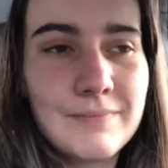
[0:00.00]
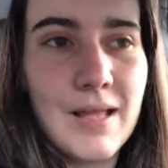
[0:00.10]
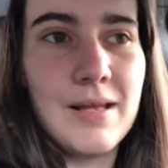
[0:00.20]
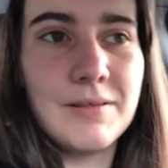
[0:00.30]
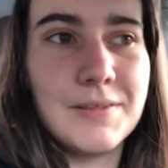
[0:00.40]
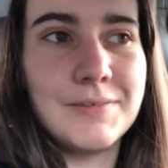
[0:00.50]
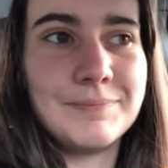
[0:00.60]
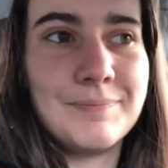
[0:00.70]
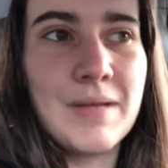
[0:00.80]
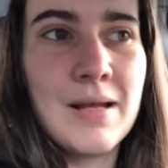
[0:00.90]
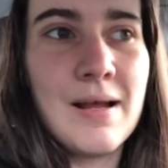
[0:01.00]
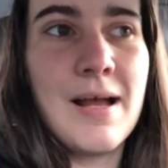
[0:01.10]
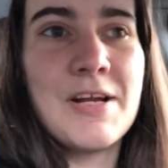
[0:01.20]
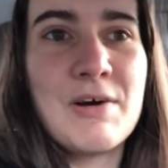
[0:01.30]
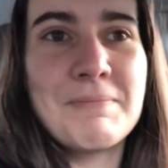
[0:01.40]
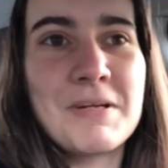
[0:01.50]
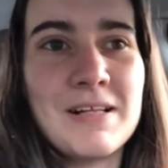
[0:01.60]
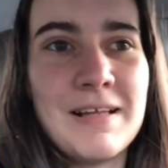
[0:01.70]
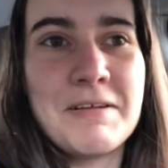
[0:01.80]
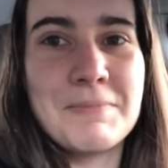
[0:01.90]
I don't know. I know I'm gonna
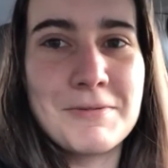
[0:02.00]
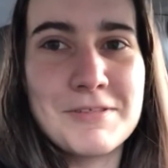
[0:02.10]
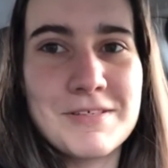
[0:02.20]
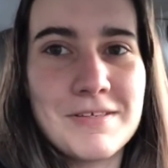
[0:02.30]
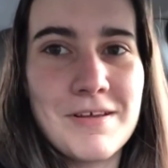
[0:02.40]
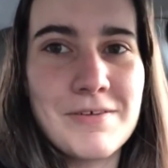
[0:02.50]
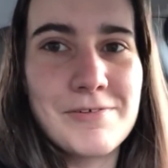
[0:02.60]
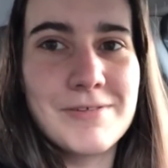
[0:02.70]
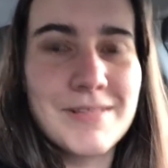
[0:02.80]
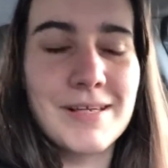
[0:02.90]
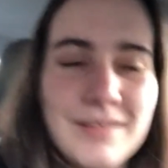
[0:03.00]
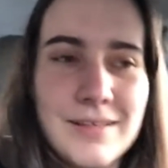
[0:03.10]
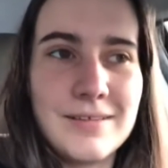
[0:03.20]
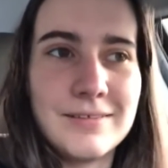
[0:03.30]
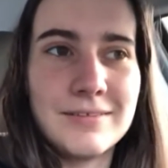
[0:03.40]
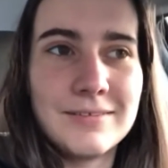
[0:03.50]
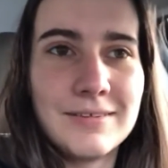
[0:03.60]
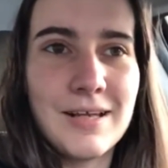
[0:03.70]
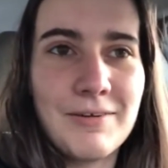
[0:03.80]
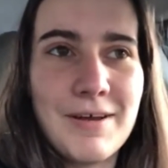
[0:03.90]
like most of those, and
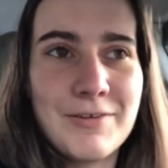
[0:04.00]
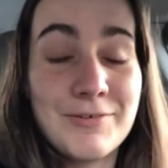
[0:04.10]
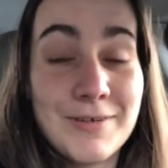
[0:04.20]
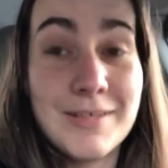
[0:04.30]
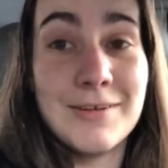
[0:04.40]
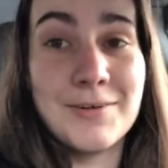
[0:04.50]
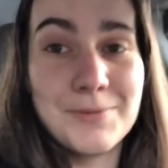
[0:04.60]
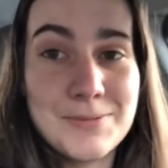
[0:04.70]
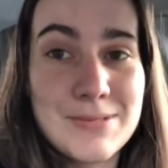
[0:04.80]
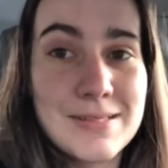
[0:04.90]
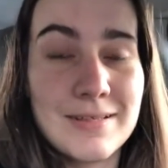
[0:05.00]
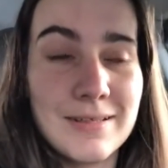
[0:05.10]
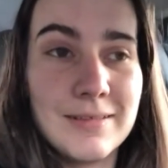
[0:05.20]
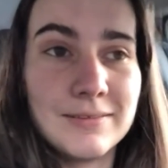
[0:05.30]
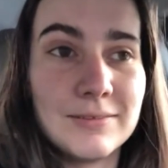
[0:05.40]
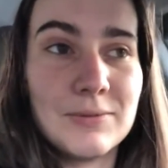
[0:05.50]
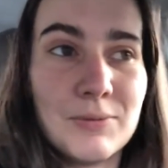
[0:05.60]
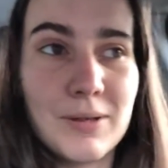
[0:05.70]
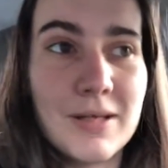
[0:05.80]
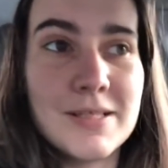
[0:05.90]
I'd rather read those than
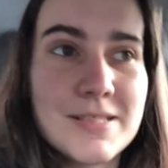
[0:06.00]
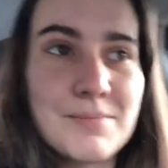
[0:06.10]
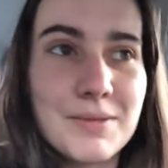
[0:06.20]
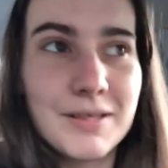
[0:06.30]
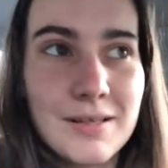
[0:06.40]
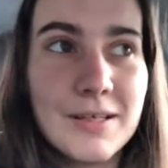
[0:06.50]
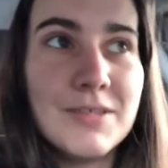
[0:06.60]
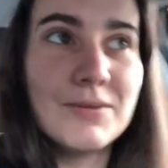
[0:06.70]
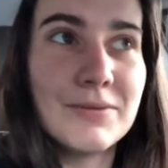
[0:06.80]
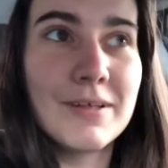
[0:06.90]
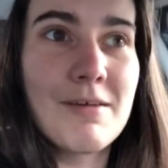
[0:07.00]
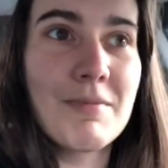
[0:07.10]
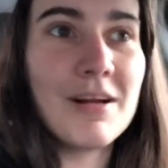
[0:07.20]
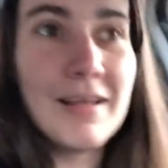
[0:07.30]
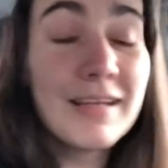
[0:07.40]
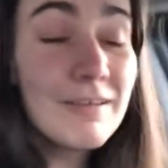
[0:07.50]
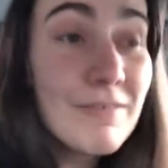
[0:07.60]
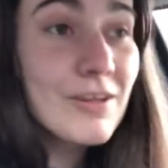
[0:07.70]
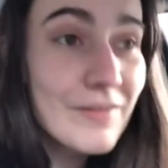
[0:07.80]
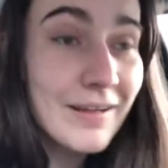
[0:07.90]
work on something that I don't think I'm gonna like, even
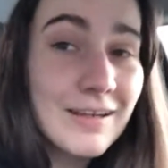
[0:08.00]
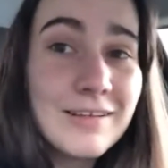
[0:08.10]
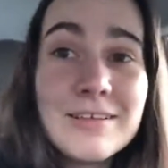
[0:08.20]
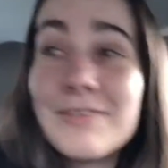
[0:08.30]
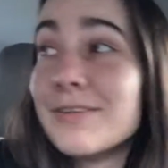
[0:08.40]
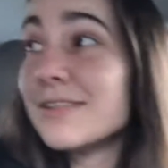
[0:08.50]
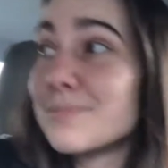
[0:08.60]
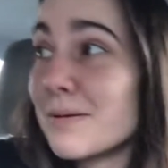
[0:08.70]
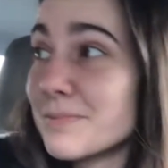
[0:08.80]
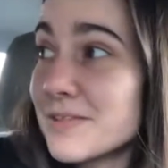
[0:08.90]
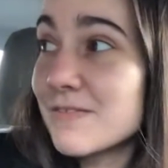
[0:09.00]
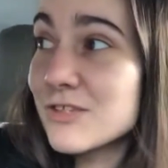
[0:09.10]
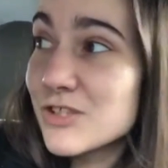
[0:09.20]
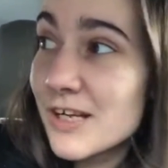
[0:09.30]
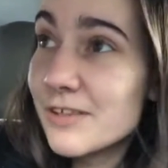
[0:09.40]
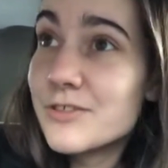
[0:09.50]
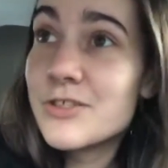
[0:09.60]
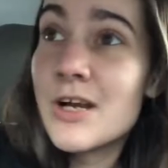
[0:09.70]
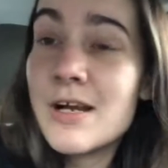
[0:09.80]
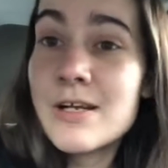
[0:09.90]
though that kind of defeats the purpose of this challenge.
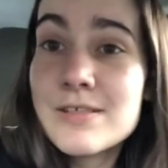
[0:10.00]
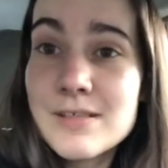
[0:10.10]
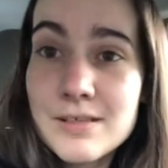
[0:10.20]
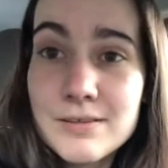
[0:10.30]
So,